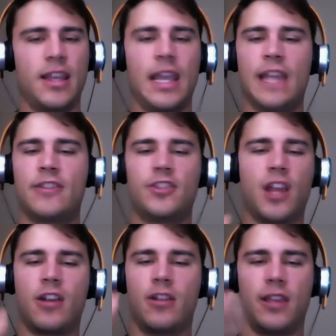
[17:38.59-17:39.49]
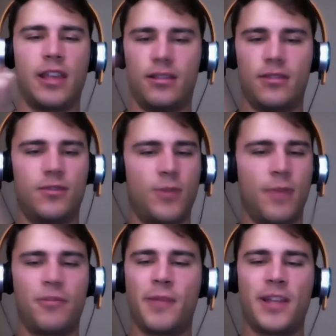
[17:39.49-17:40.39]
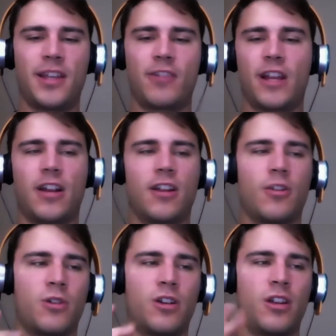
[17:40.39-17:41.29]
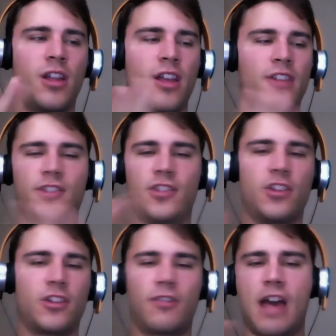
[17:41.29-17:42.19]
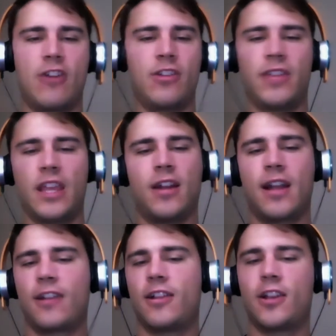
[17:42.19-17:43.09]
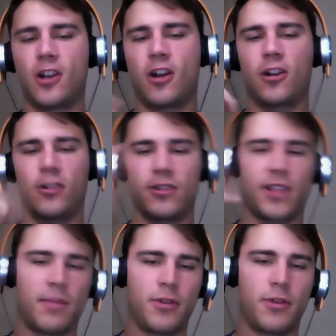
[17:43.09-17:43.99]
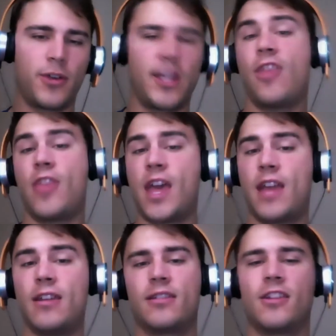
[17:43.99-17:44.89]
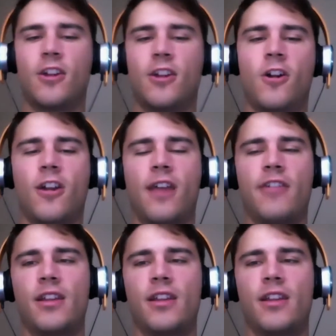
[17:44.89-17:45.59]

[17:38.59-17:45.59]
It's generally swipe through my dig reader or just look around on the internet, click on an article, skim through it, and then archive it.